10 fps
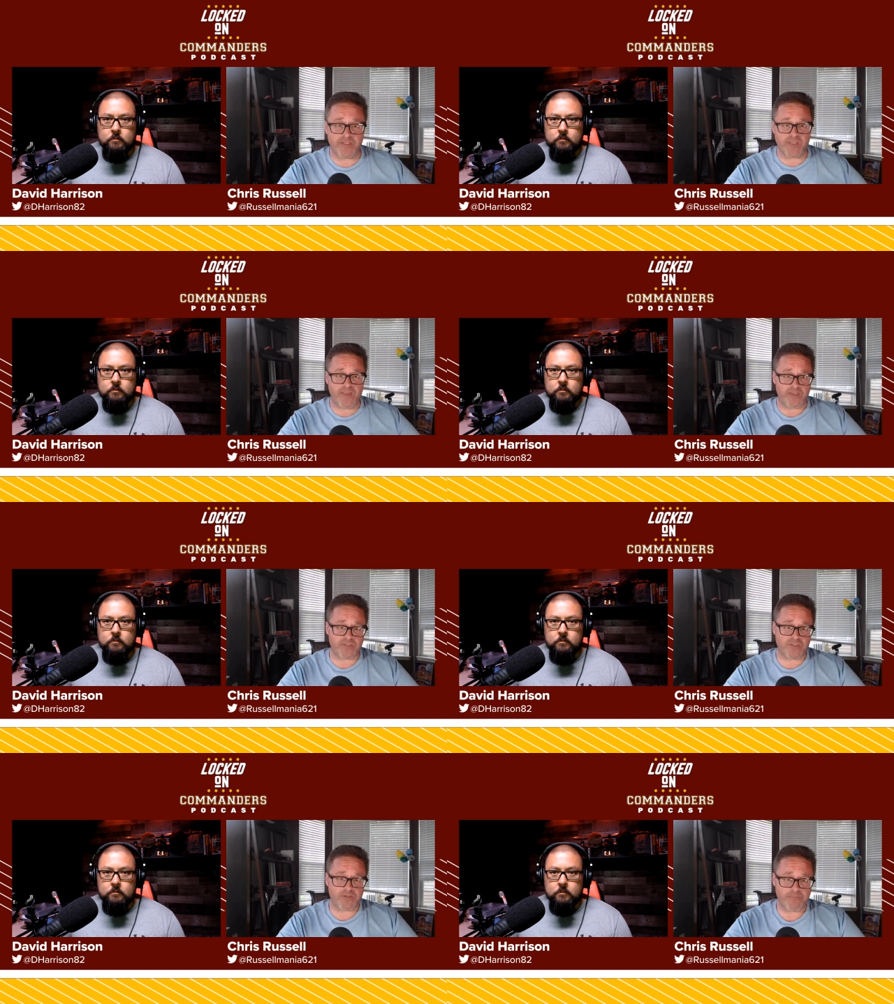Speaker 1: to
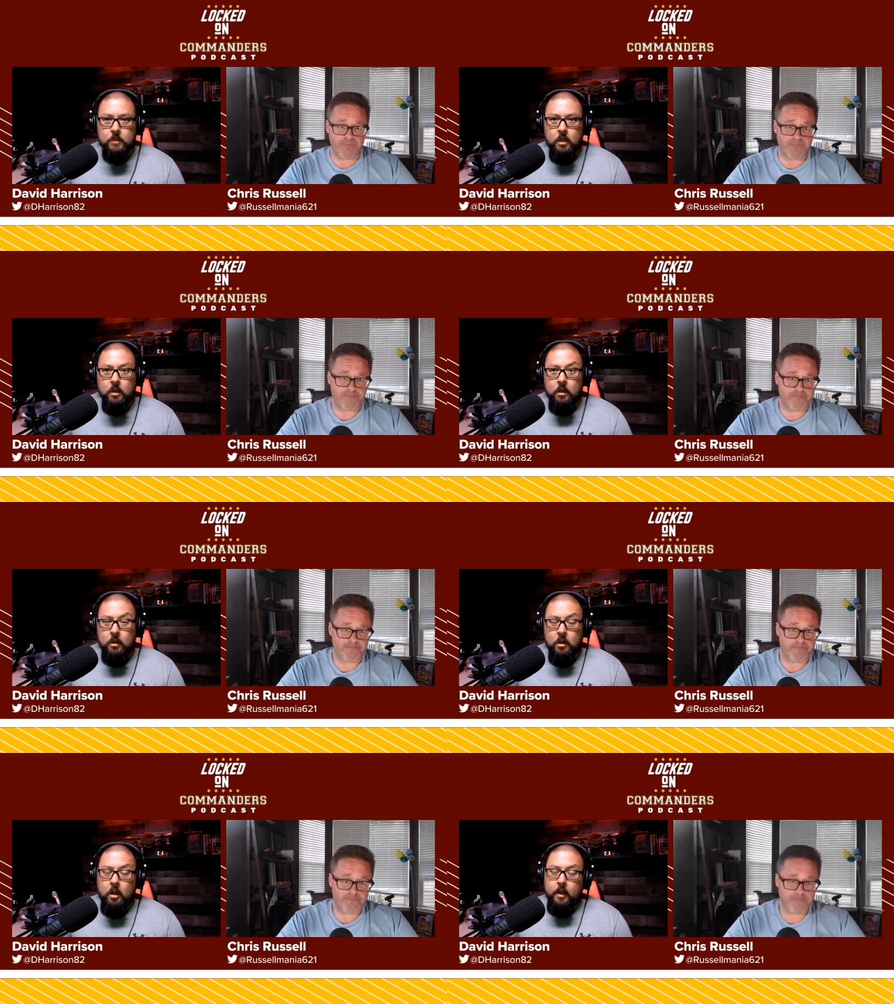this.
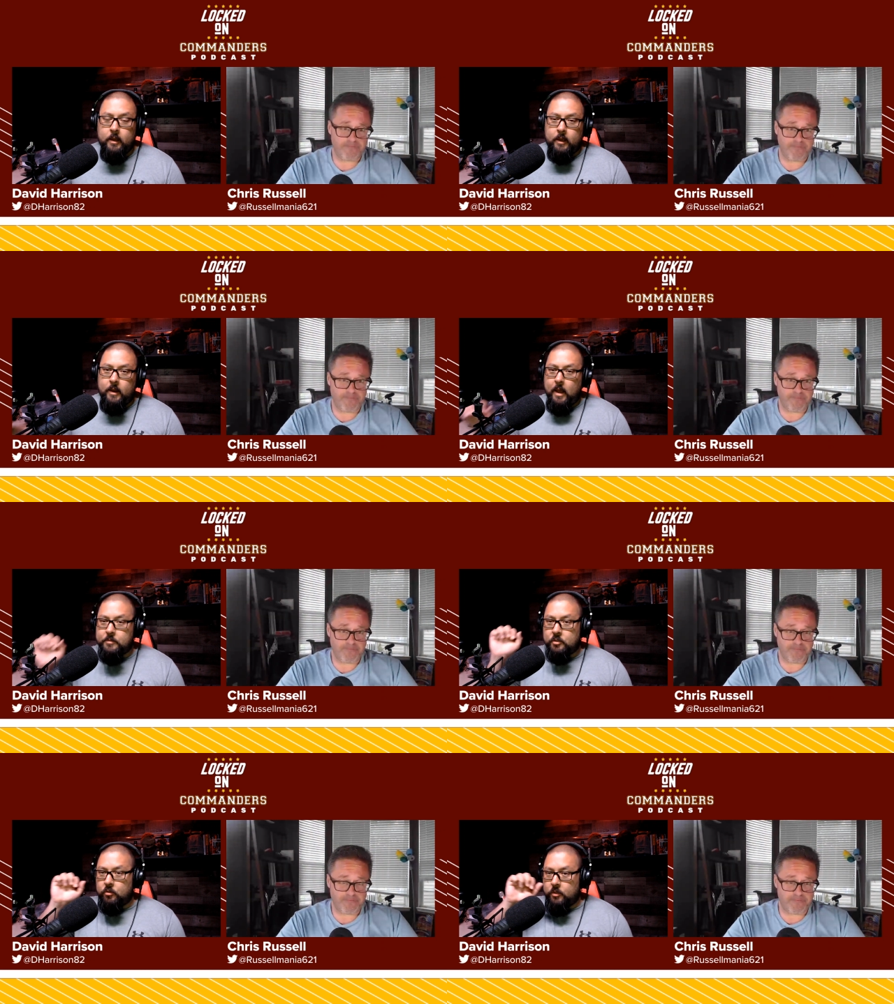
Speaker 2: No, it, it
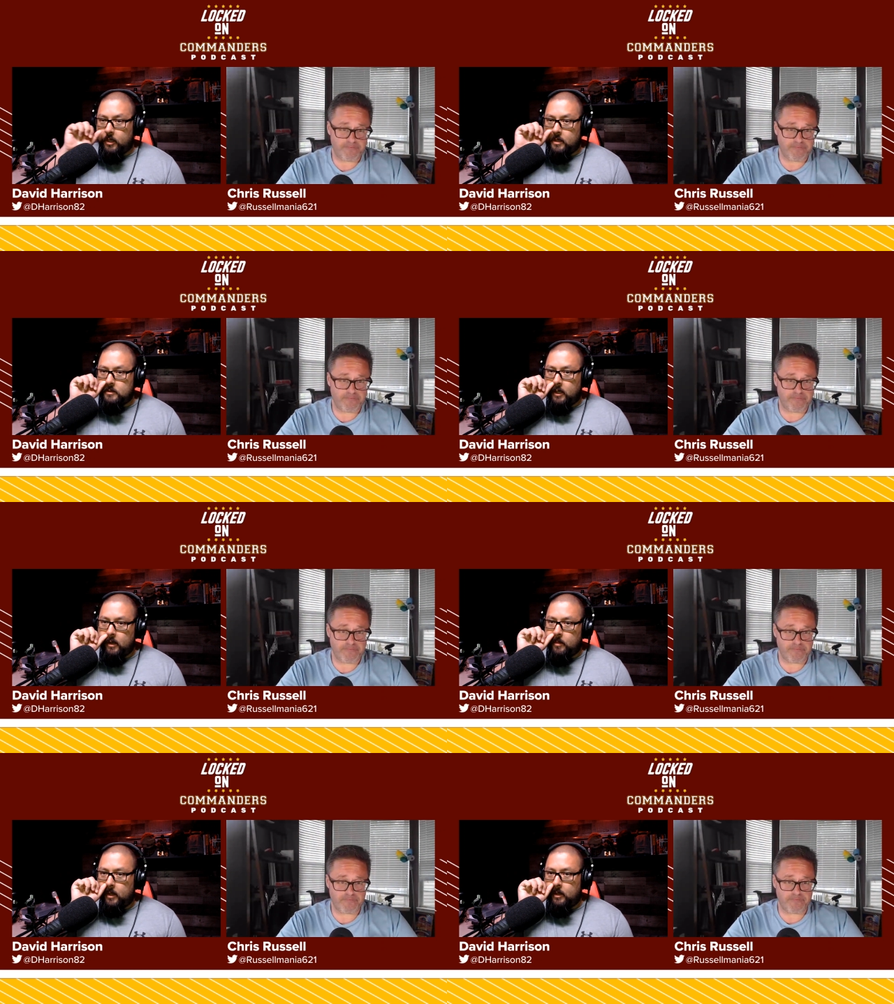absolutely is, and
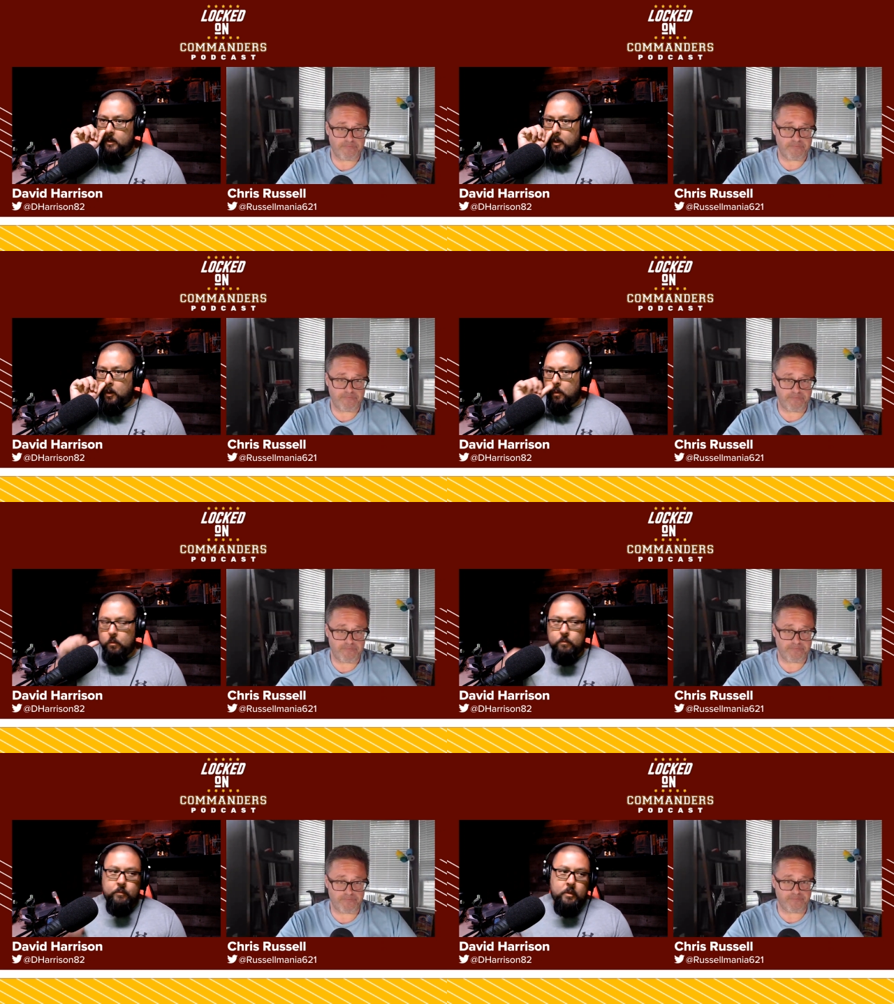I mean, you
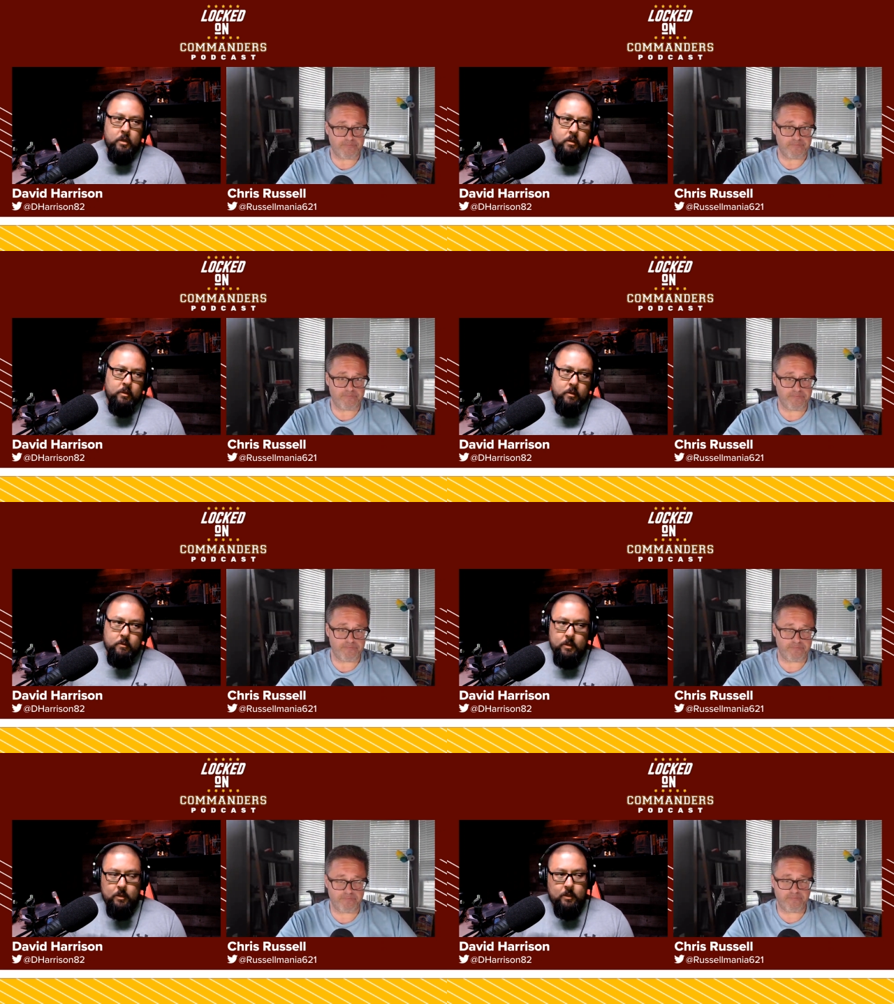know, the, the,
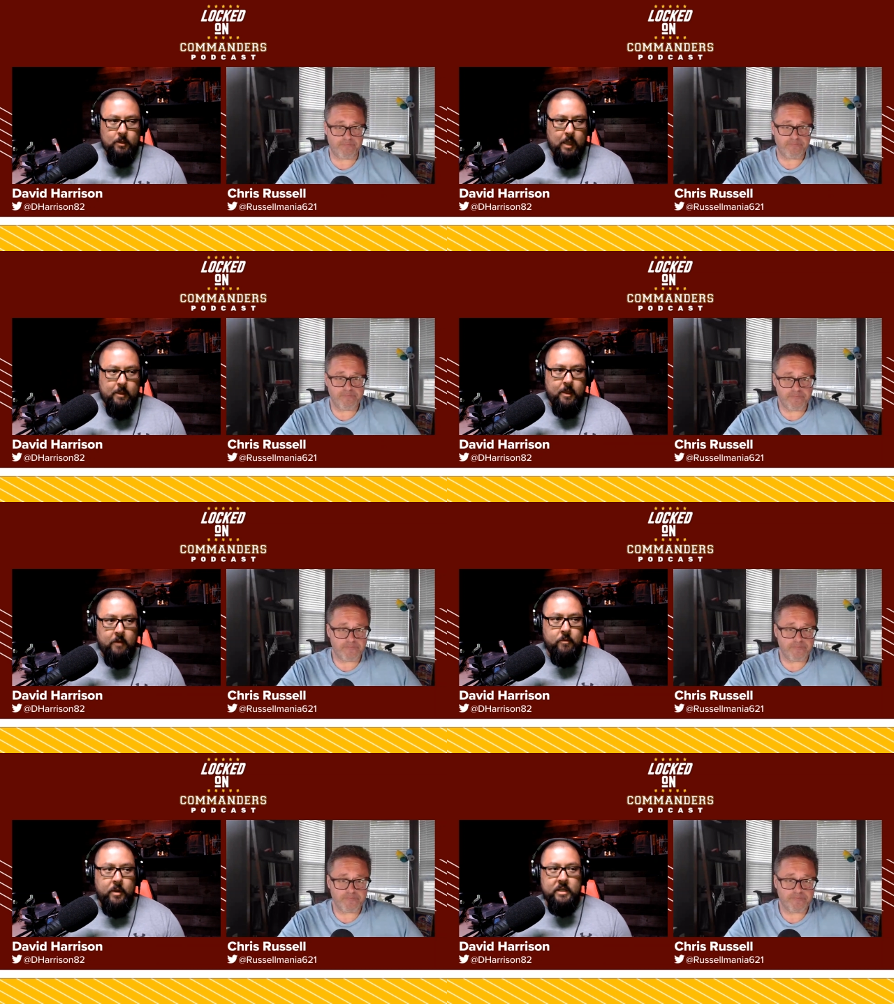I think
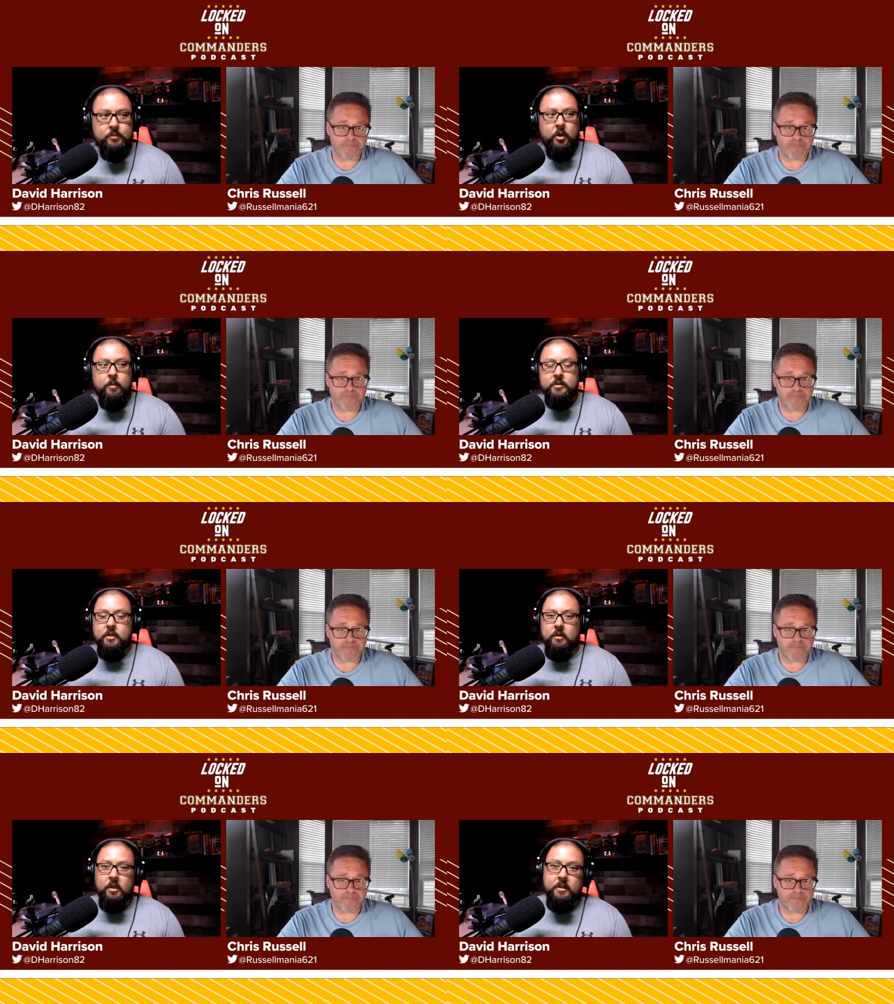everybody's pretty much
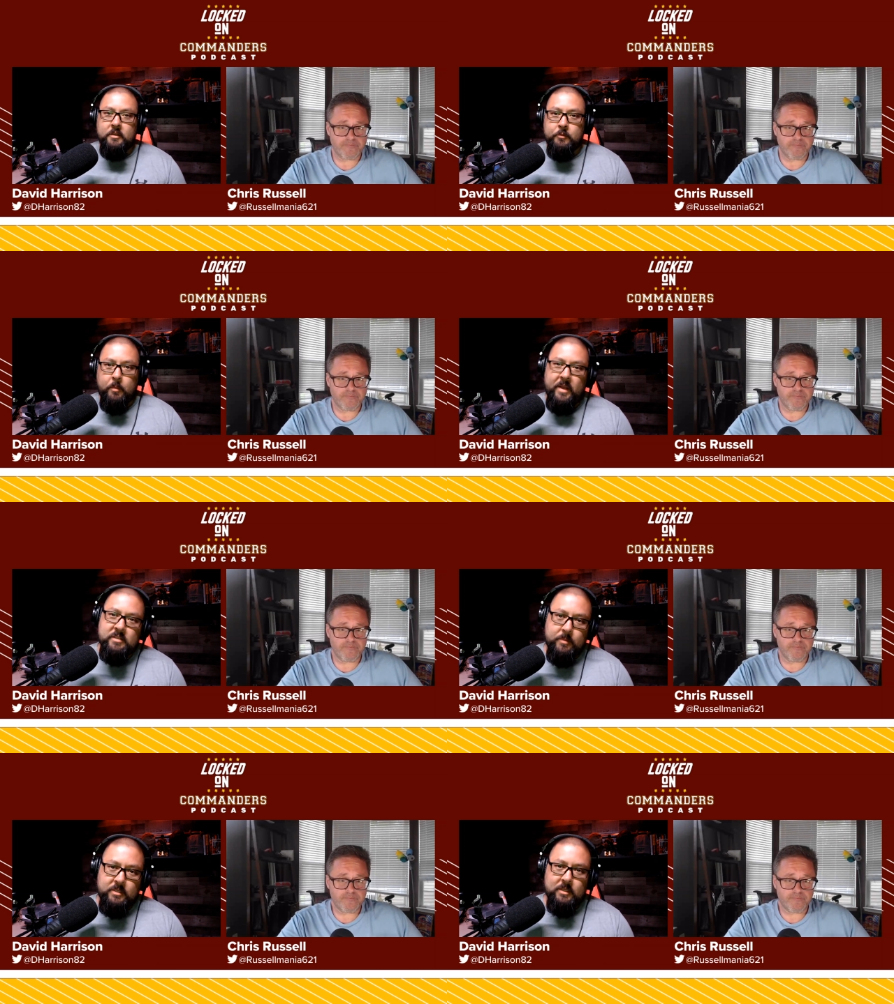going to look at this from a
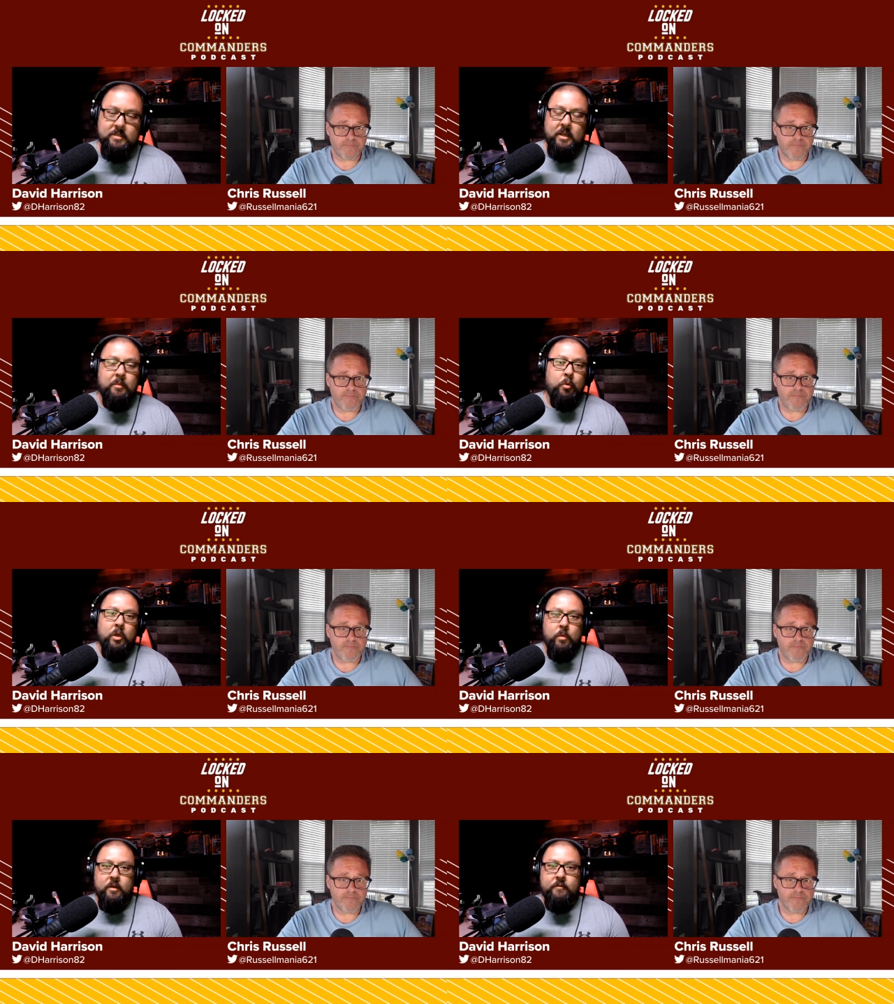pessimistic
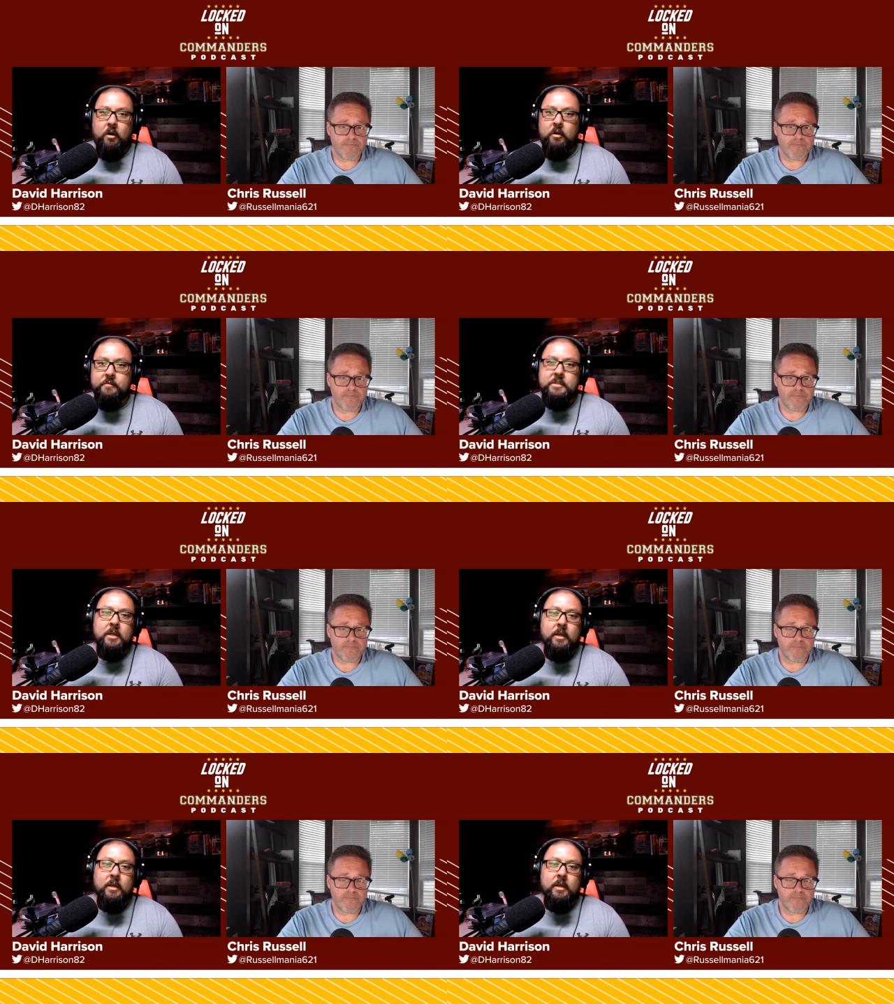standpoint when it involves